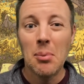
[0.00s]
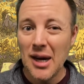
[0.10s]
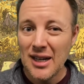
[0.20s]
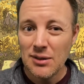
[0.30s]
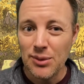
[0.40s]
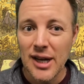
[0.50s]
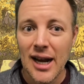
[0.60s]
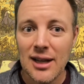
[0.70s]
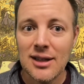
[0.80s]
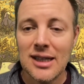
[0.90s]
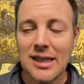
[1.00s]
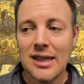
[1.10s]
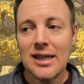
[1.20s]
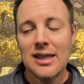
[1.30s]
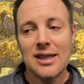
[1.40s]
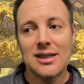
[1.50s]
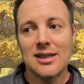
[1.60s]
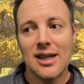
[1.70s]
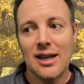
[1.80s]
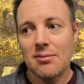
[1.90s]
but reality
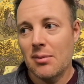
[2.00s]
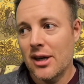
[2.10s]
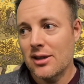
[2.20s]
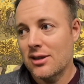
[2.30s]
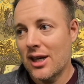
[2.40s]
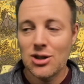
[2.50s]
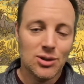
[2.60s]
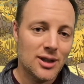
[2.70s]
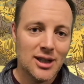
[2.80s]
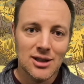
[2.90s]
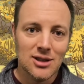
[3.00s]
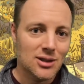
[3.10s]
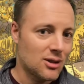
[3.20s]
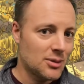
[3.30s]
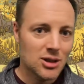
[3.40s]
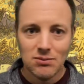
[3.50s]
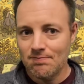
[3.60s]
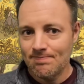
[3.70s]
is that my scheduling is a little bit